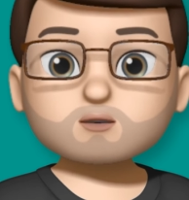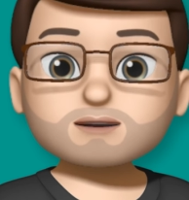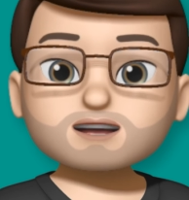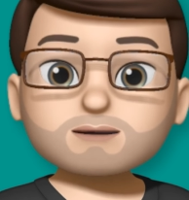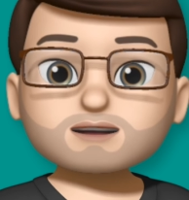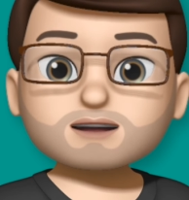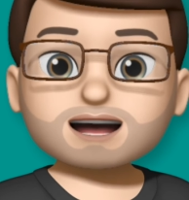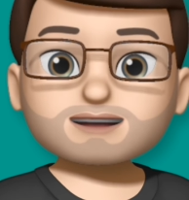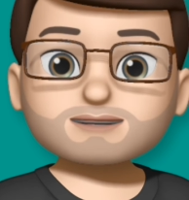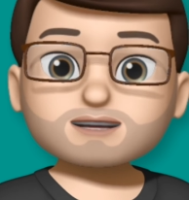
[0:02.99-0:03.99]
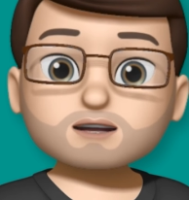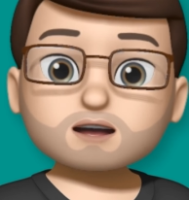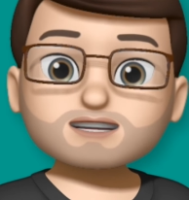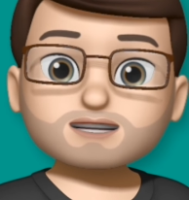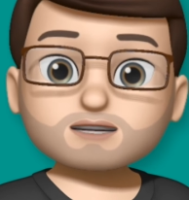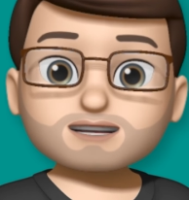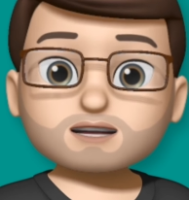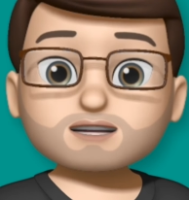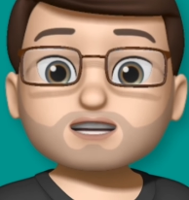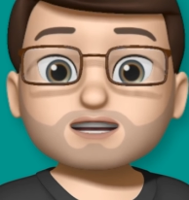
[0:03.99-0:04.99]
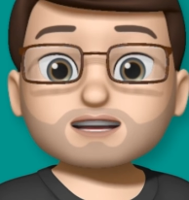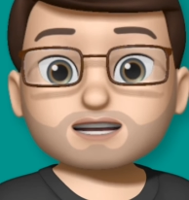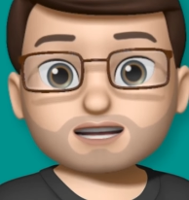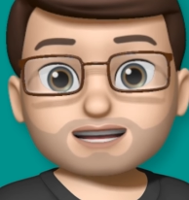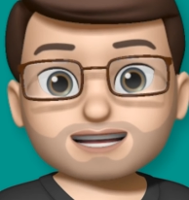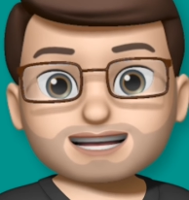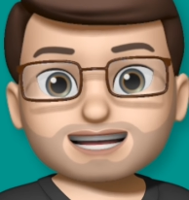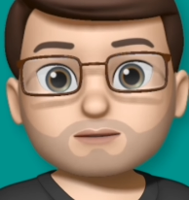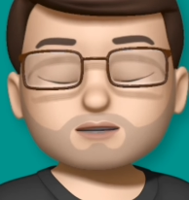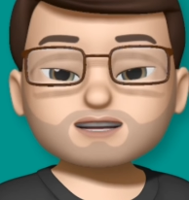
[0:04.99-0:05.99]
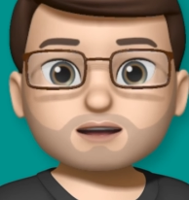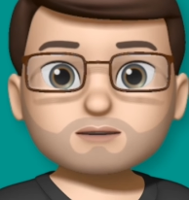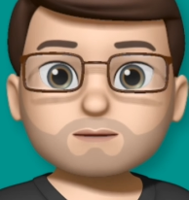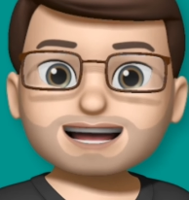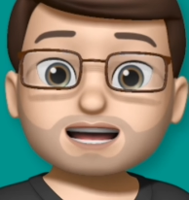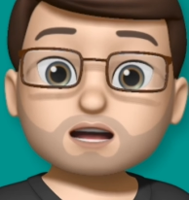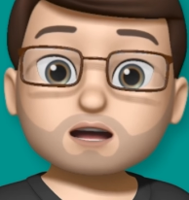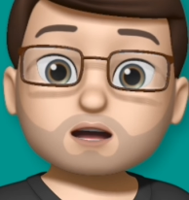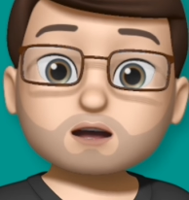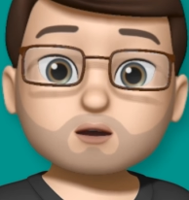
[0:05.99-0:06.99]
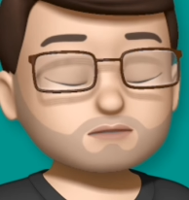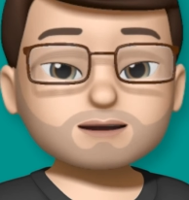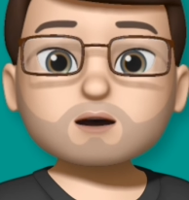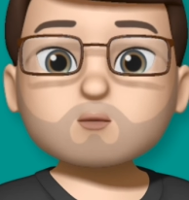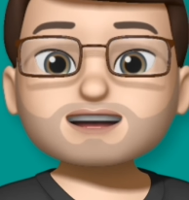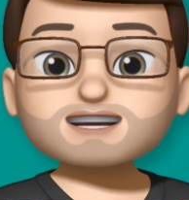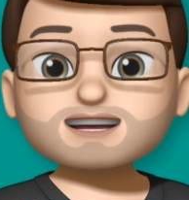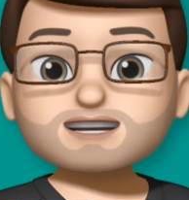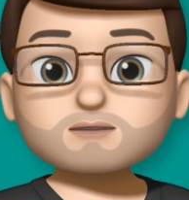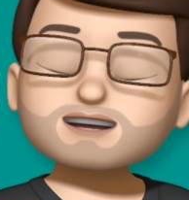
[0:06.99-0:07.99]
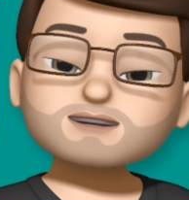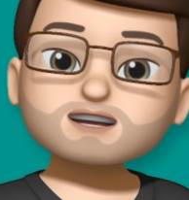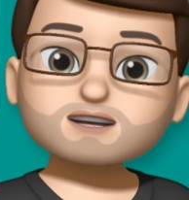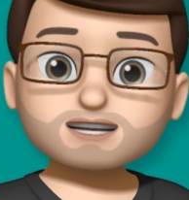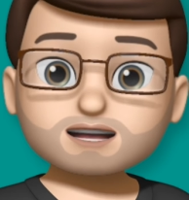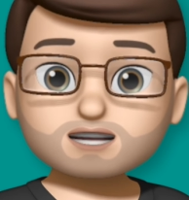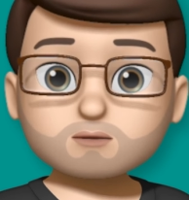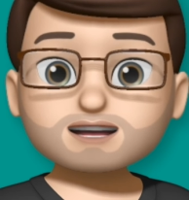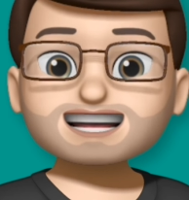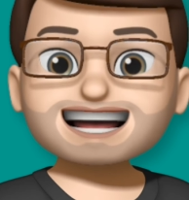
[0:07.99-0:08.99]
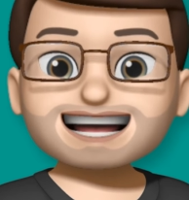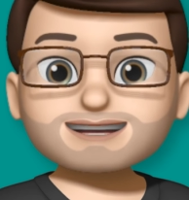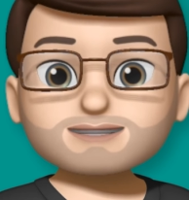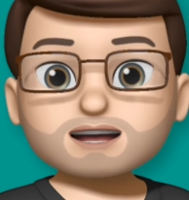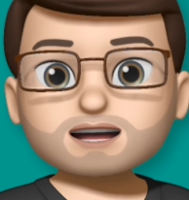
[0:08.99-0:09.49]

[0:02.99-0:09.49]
When you put your iPhone horizontally on the charger, it will show a big clock or a big widget, whatever you decide you want to have.